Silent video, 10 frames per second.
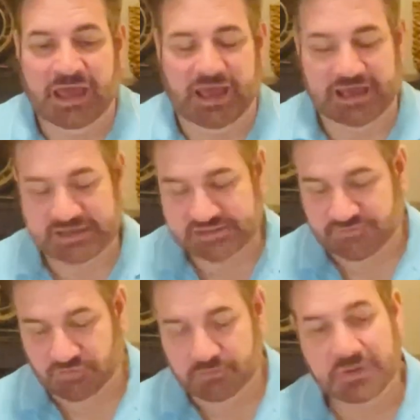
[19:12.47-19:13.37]
As
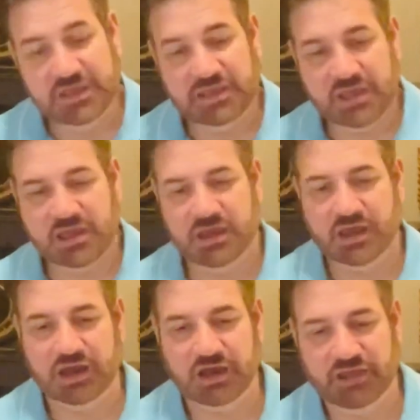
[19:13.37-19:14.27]
for me,
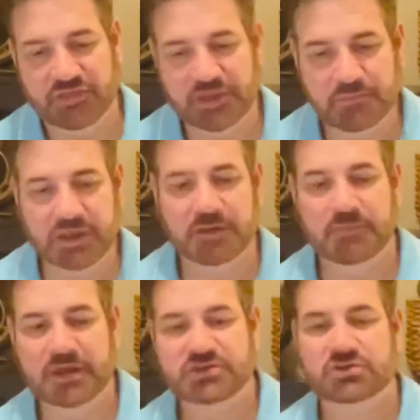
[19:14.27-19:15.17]
I think being a
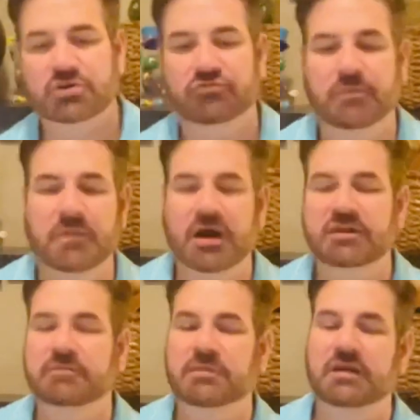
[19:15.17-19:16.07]
mentor
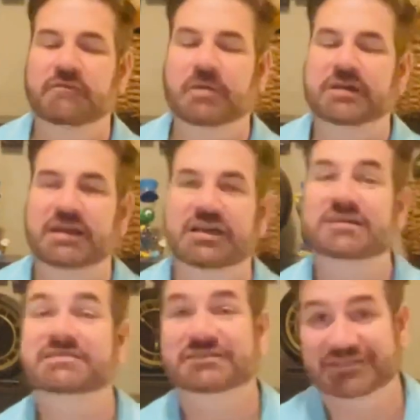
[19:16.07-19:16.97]
reminded me of my
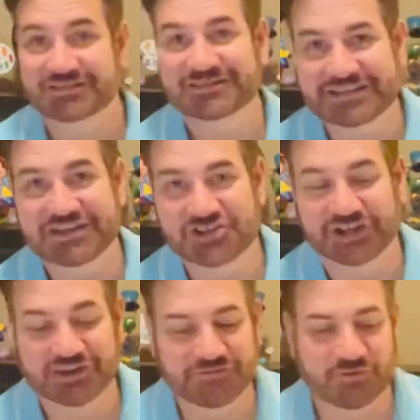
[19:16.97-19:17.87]
days
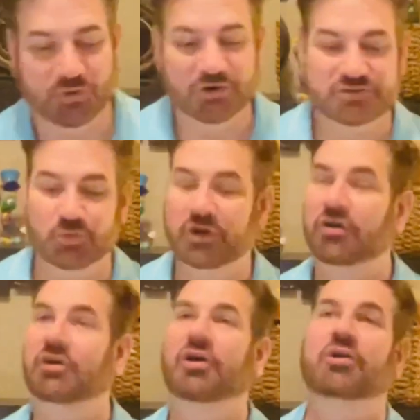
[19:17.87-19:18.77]
teaching. Of course, we
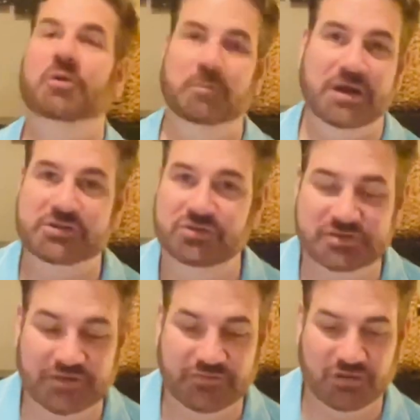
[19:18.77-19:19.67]
are all mentors.
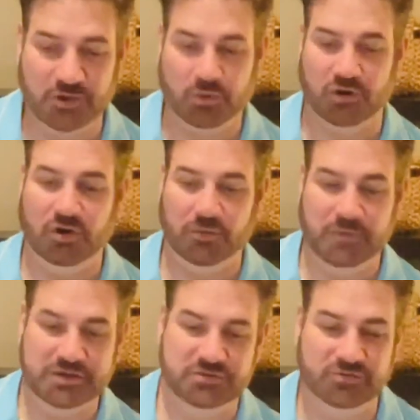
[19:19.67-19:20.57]
I feel like we're all
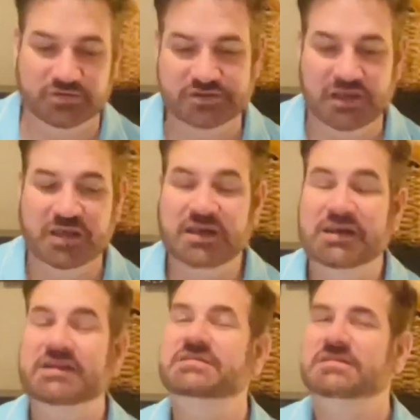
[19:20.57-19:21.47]
mentors
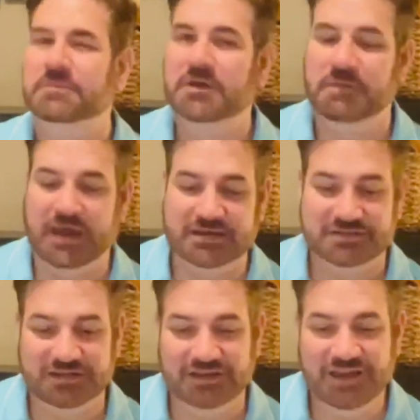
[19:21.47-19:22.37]
in some
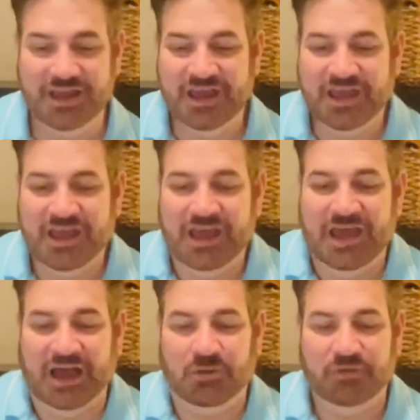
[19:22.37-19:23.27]
capacity.
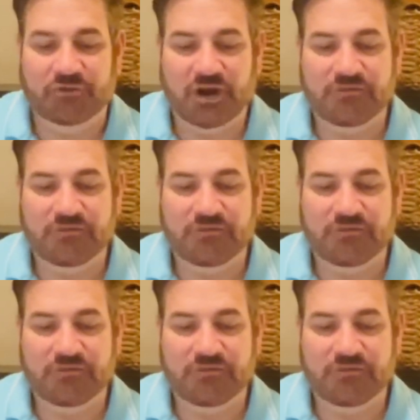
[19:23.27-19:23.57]
However, I